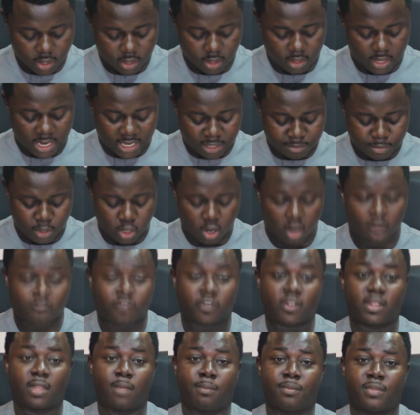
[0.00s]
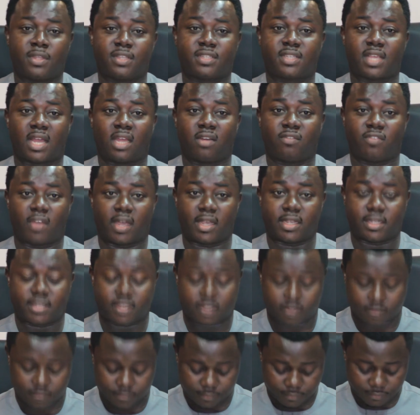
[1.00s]
Let me offer them this
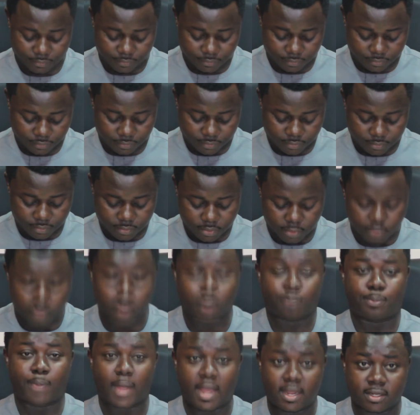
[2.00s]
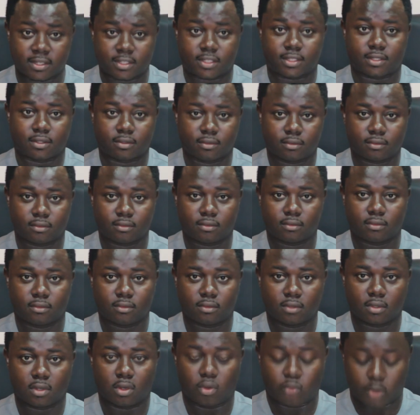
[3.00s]
advice. Repent,
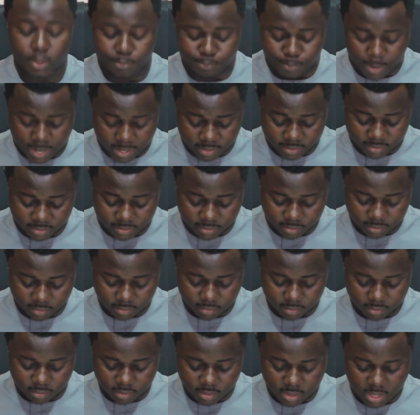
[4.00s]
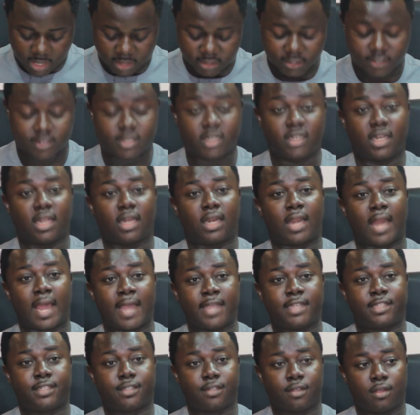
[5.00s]
repent, and see the
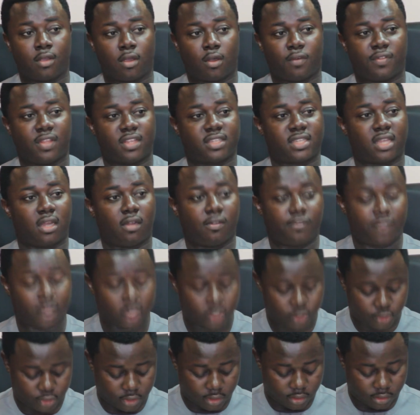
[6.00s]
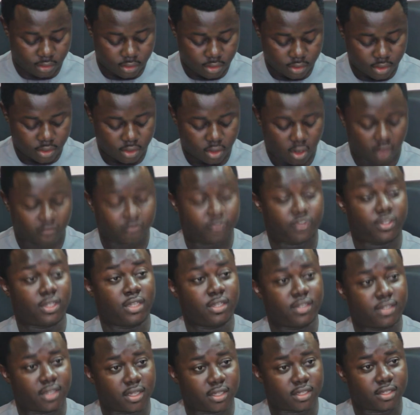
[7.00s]
light of the salvation of
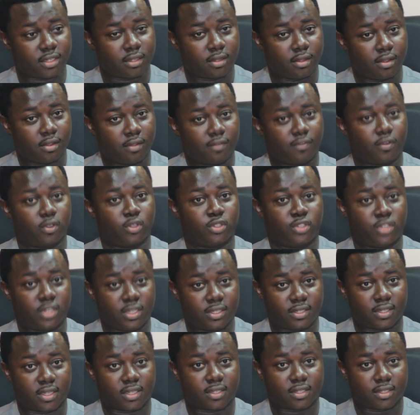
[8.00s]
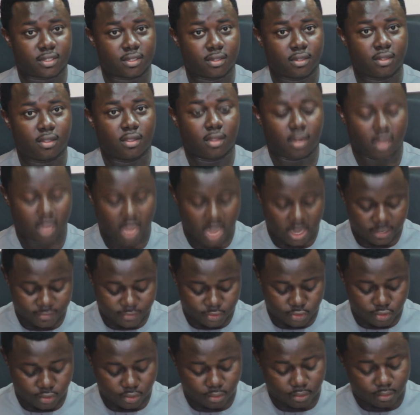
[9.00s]
Jesus, for Jesus
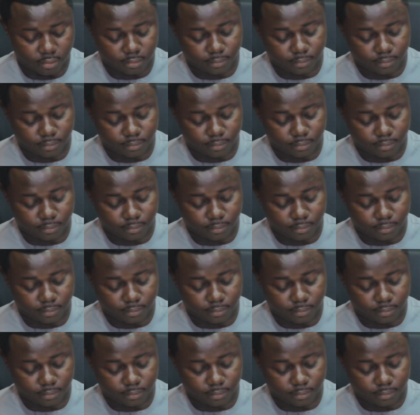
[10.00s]
loves you.